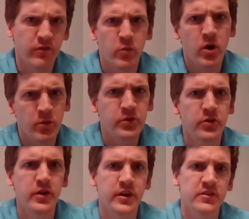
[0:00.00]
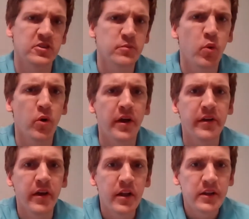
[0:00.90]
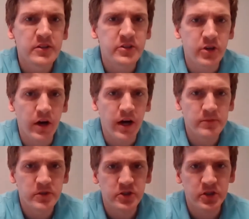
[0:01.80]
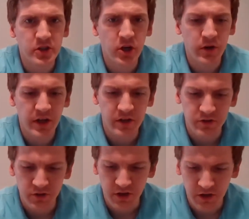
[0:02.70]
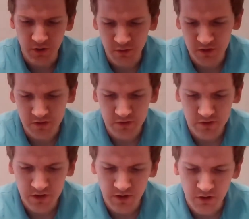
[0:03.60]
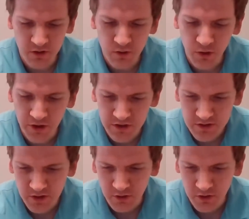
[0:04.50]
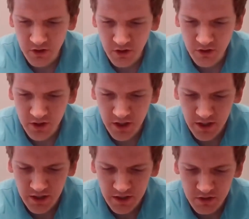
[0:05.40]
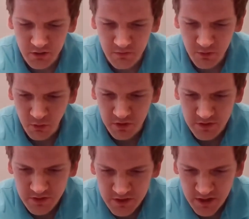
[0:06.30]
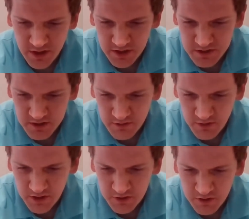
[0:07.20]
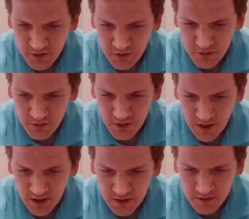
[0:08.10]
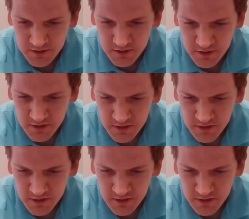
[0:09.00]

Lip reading: from what we're doing at this point, so I'm just gonna go ahead and do the other ones here real quick. So 38 through 46, if I look through that,